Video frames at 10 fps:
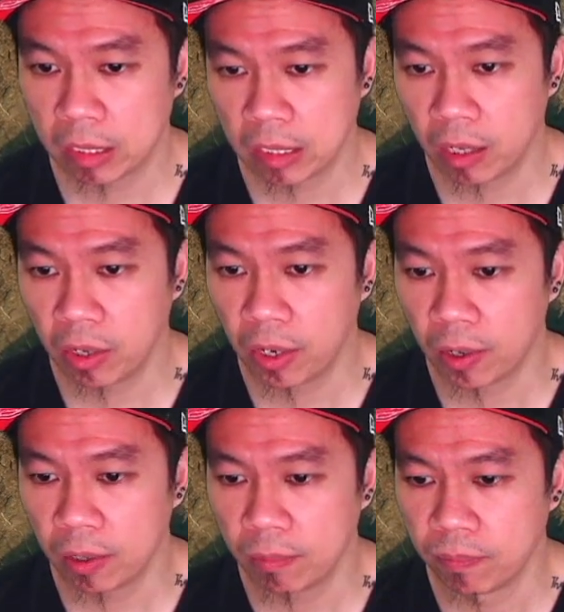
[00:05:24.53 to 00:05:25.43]
send
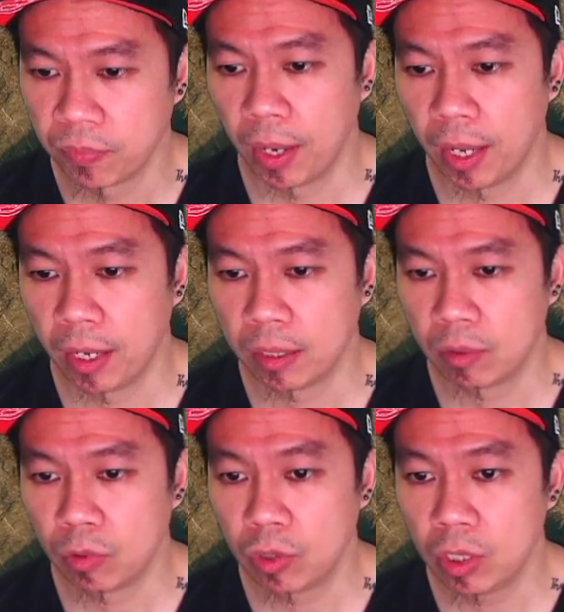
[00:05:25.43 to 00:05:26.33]
here and
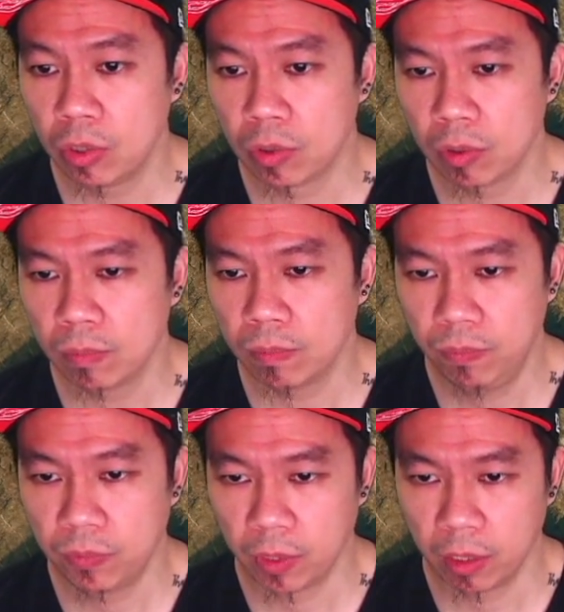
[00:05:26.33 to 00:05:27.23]
continue,
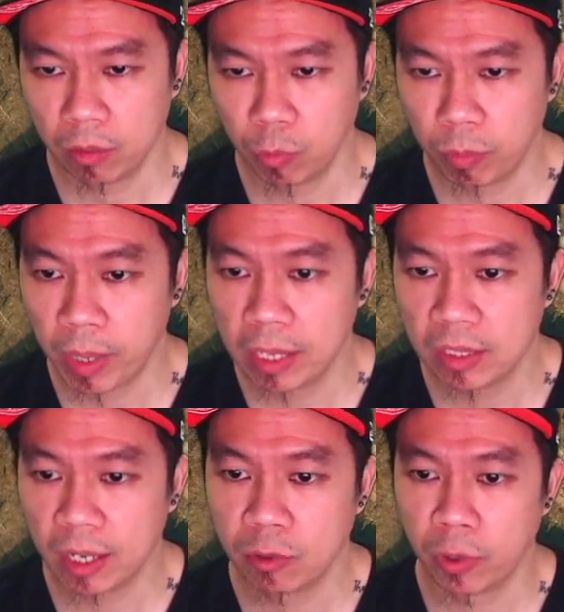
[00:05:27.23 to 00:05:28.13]
and then we paste
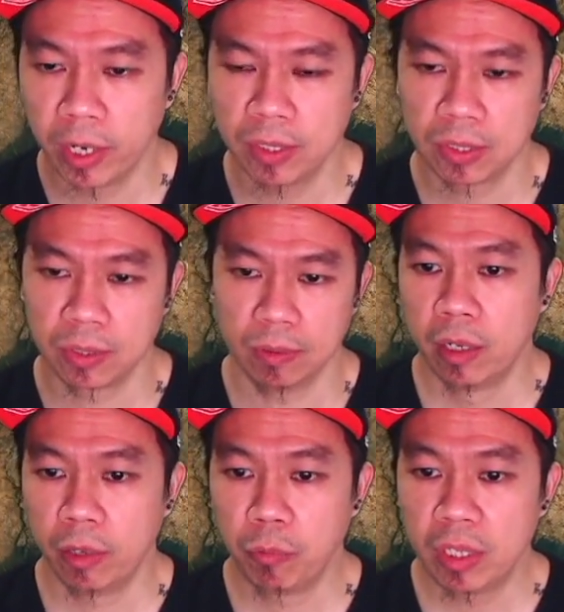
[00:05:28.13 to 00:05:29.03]
the address,
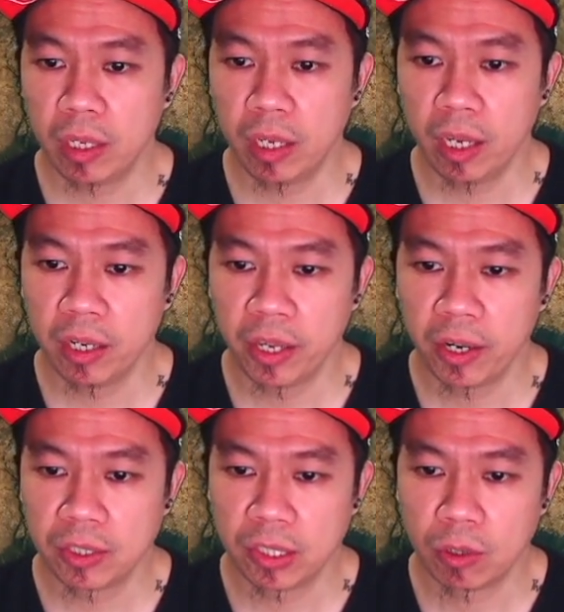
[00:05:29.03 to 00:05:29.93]
then we key in
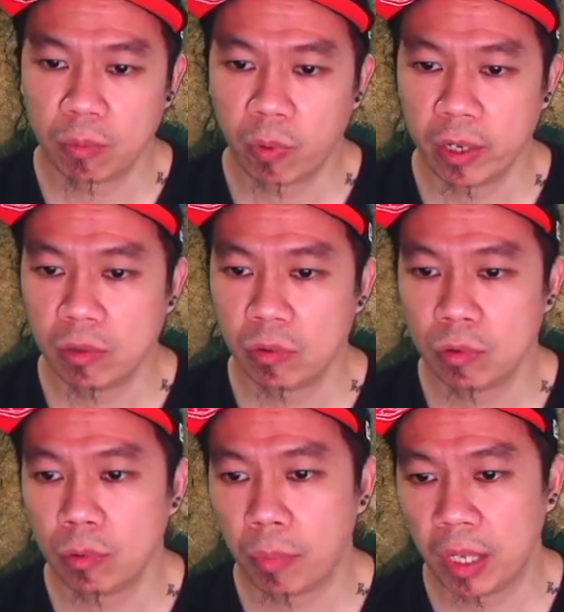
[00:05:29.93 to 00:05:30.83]
here
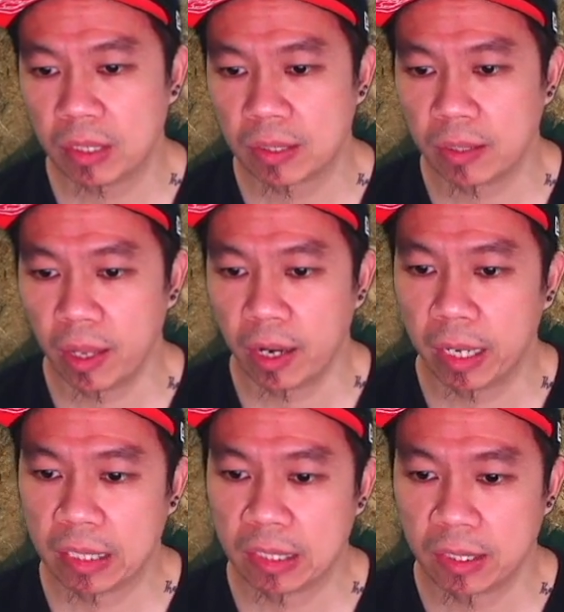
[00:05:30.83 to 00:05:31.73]
0.2 missed and
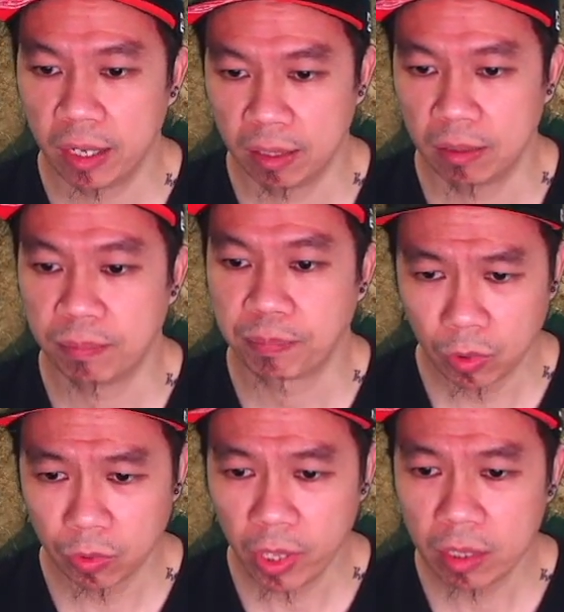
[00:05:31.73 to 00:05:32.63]
then send.
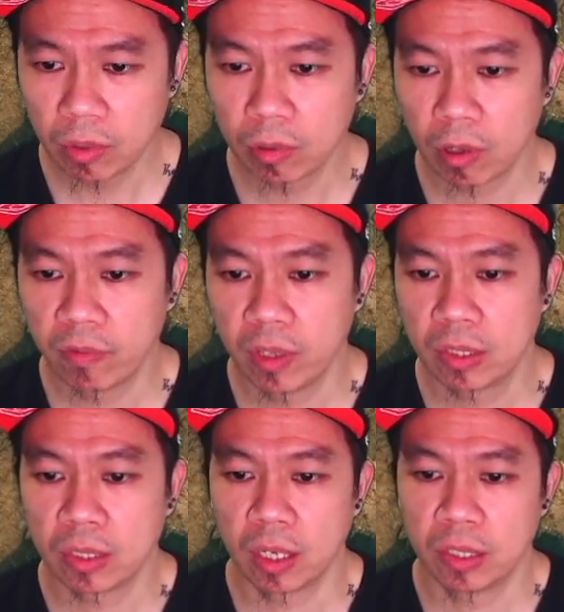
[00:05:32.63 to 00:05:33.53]
So take note of
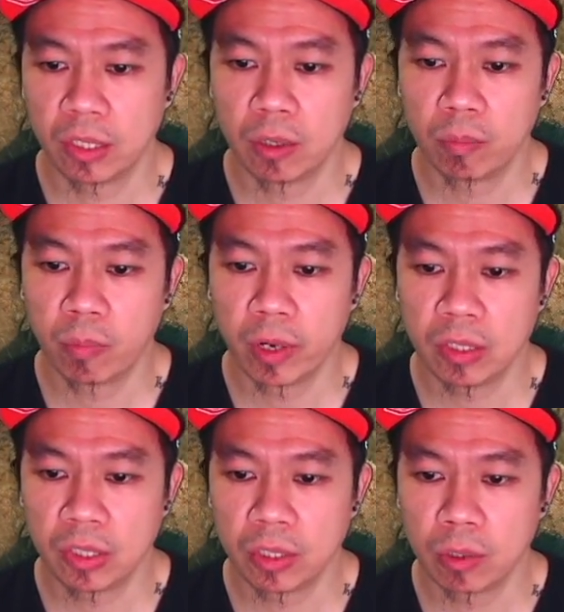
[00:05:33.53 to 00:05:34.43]
this
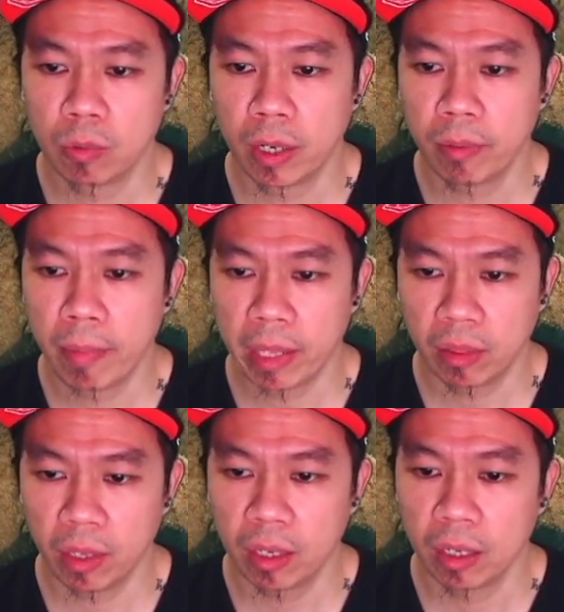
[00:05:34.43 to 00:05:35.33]
0.01
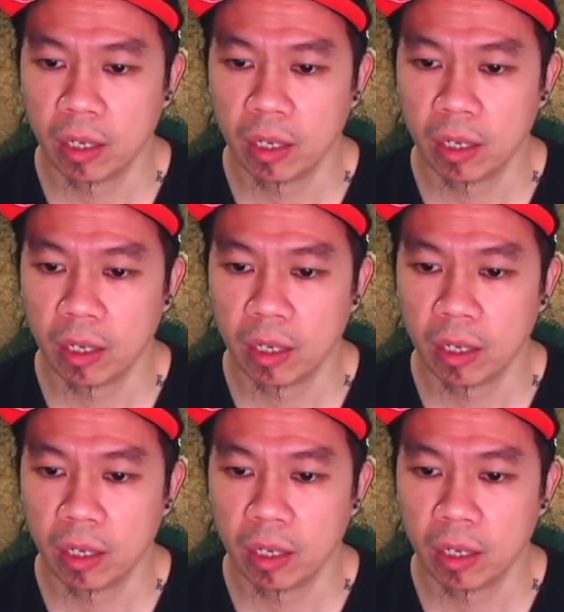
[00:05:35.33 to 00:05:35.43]
matic,